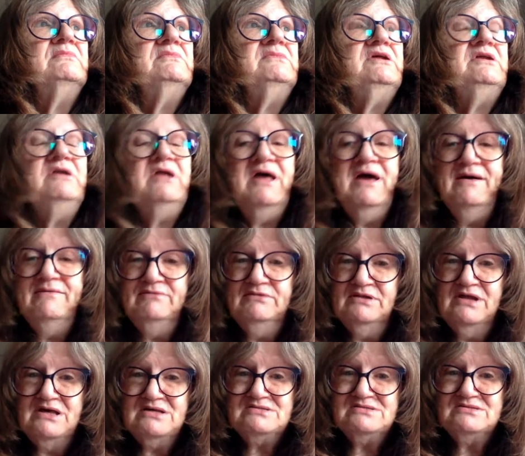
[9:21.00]
Didn't have it
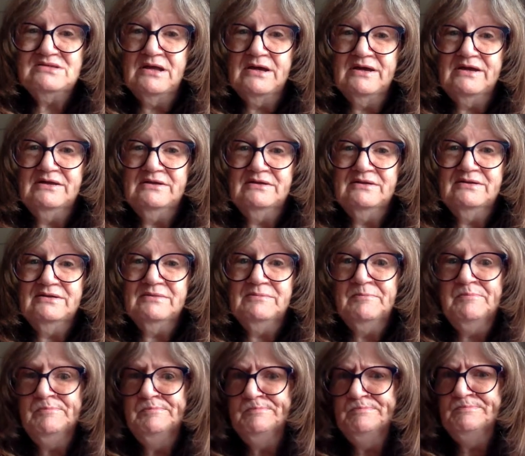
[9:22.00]
last night.
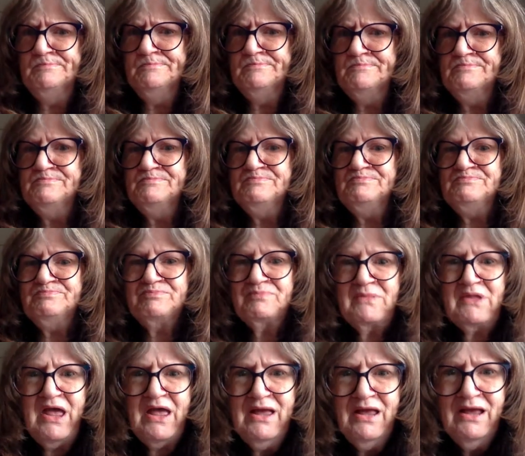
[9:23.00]
Hmm.
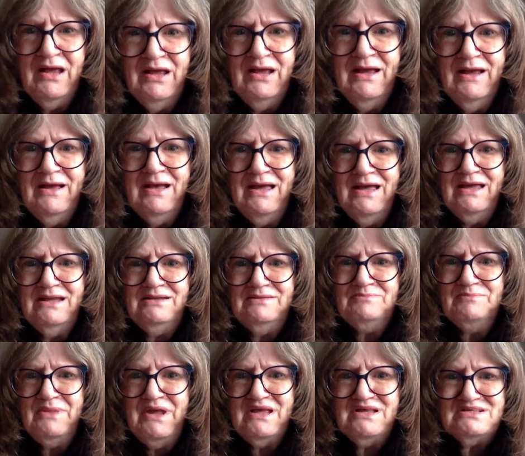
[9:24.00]
It
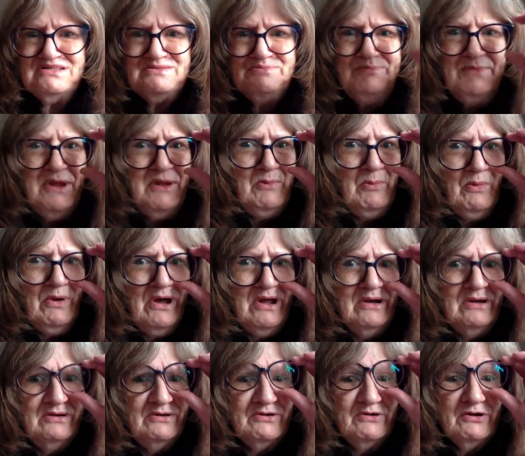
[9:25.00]
makes me
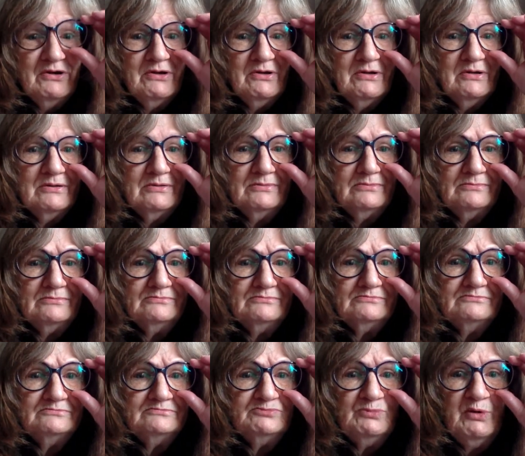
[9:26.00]
wonder.
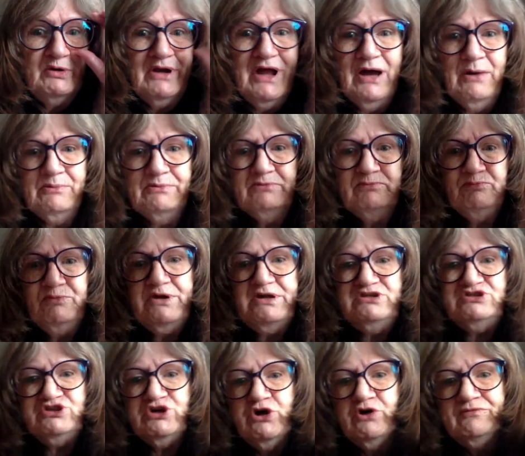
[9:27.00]
When I would
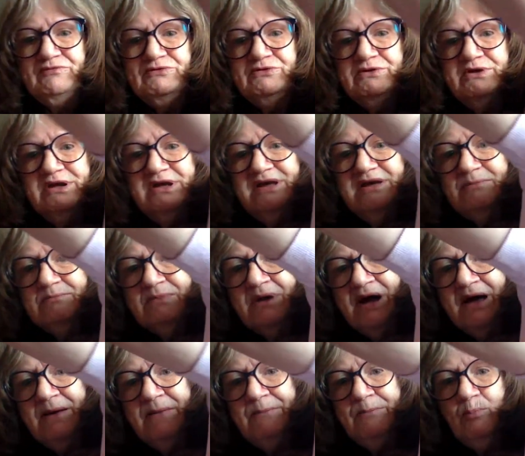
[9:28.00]
reach over to get
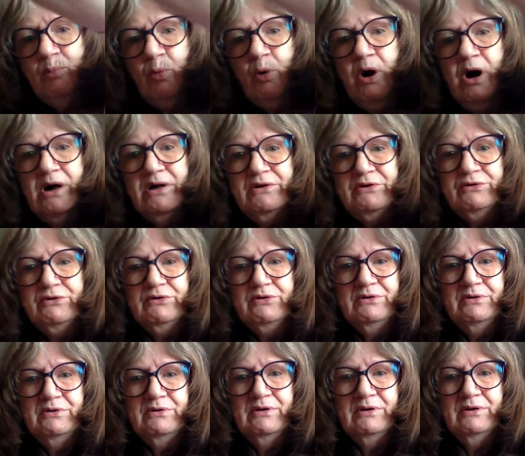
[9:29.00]
my water,
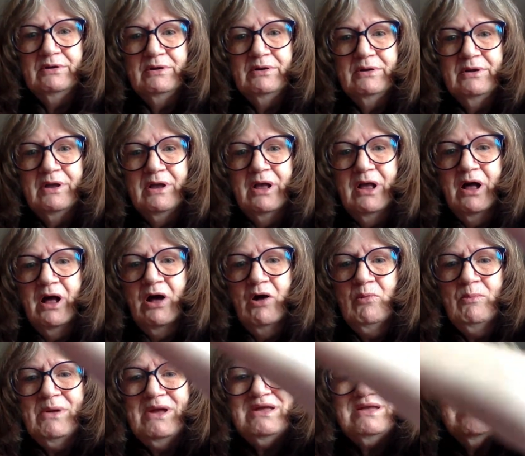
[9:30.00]
oh
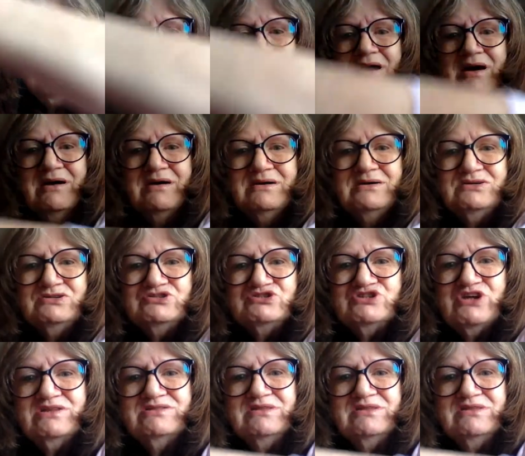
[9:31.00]
my gosh, I